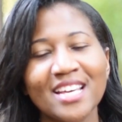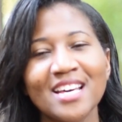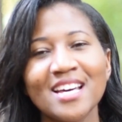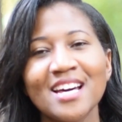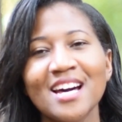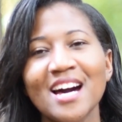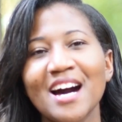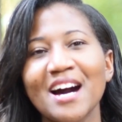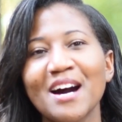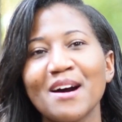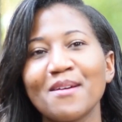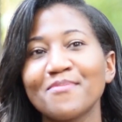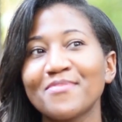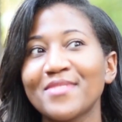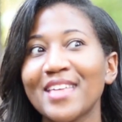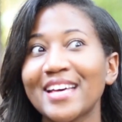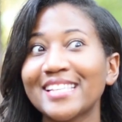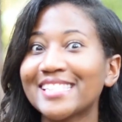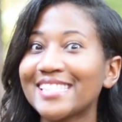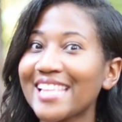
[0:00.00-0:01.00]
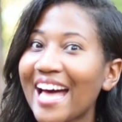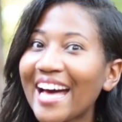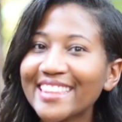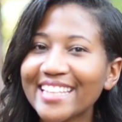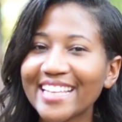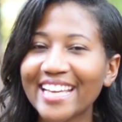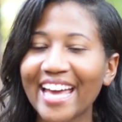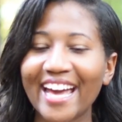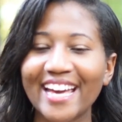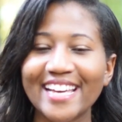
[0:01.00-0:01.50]
That's not the
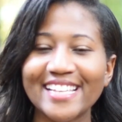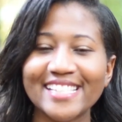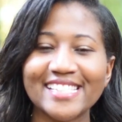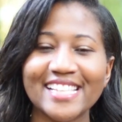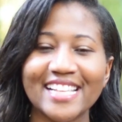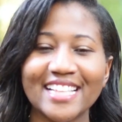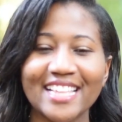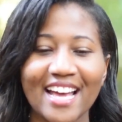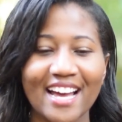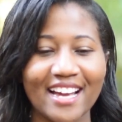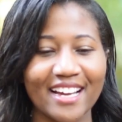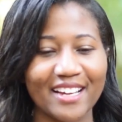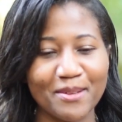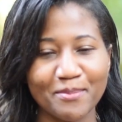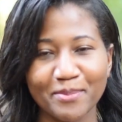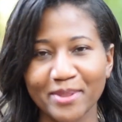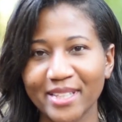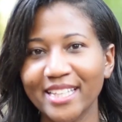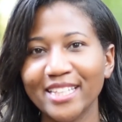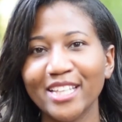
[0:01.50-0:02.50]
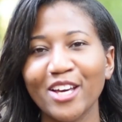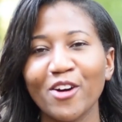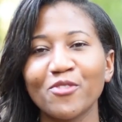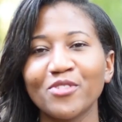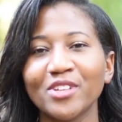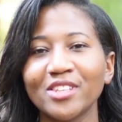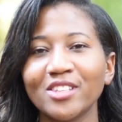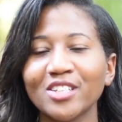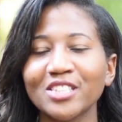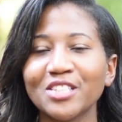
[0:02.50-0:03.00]
case, and I completely
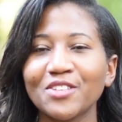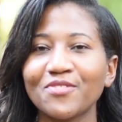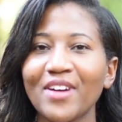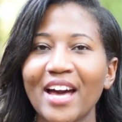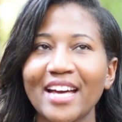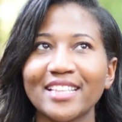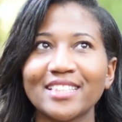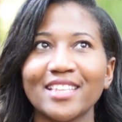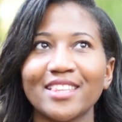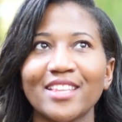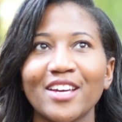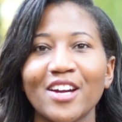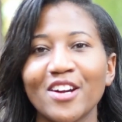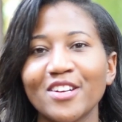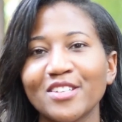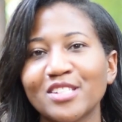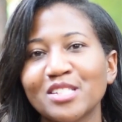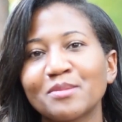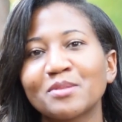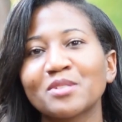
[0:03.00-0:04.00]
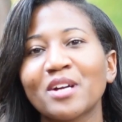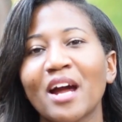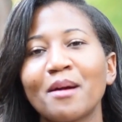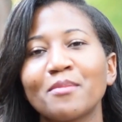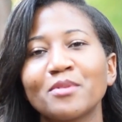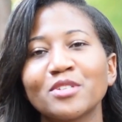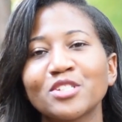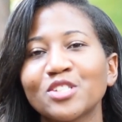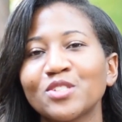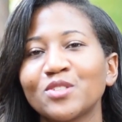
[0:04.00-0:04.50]
overlooked the fact that there are subscribers
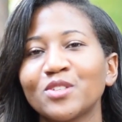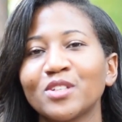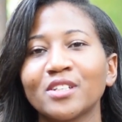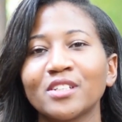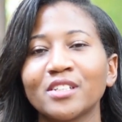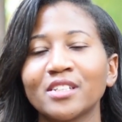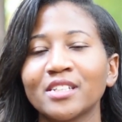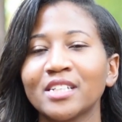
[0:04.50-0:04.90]
who are